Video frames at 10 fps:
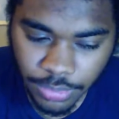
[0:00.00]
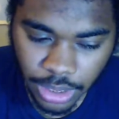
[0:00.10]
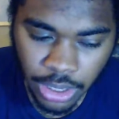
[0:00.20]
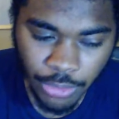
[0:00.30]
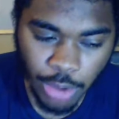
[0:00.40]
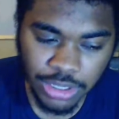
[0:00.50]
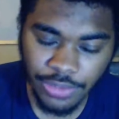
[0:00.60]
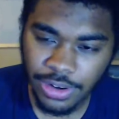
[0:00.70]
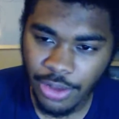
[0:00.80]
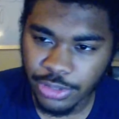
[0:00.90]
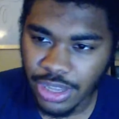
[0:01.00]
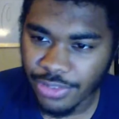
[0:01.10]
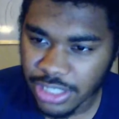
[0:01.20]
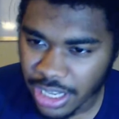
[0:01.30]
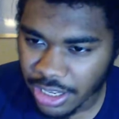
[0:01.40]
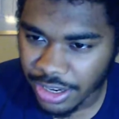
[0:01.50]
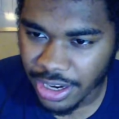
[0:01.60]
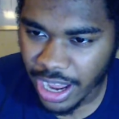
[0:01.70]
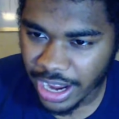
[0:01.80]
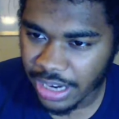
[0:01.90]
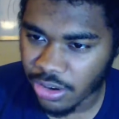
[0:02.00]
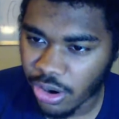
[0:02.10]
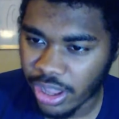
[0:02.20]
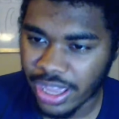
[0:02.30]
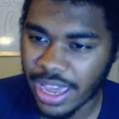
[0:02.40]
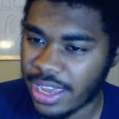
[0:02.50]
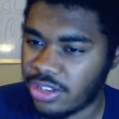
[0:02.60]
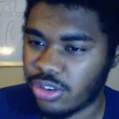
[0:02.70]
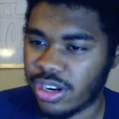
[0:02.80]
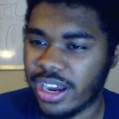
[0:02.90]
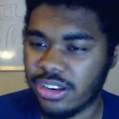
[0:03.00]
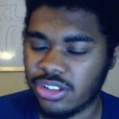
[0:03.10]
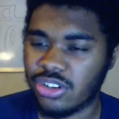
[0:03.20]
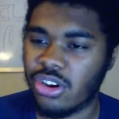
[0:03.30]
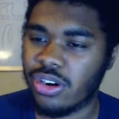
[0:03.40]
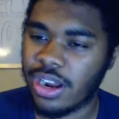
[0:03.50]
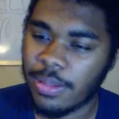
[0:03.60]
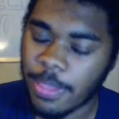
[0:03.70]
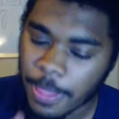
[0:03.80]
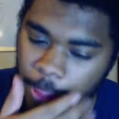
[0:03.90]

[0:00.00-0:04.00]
I was give or take eight or nine or so, right?